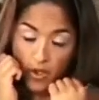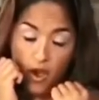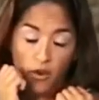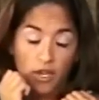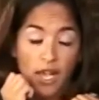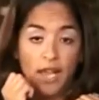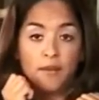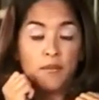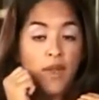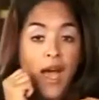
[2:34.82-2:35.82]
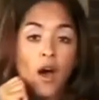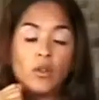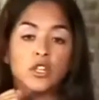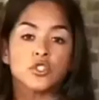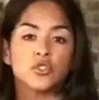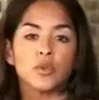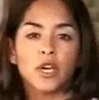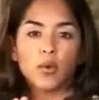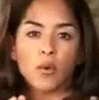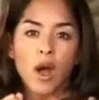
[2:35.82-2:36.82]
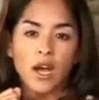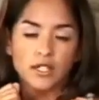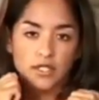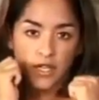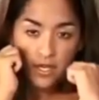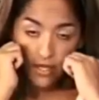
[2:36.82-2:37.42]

Okay, now let's do a cross.